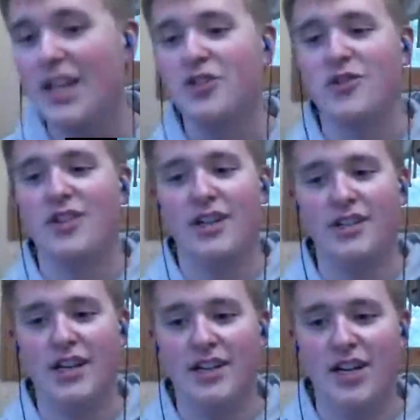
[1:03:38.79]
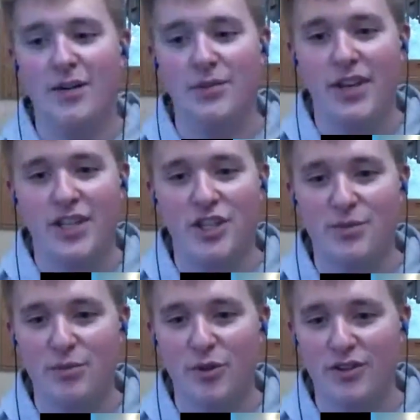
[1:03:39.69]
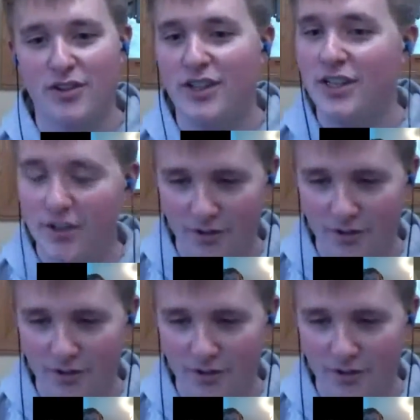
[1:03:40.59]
patreon.com/UBports.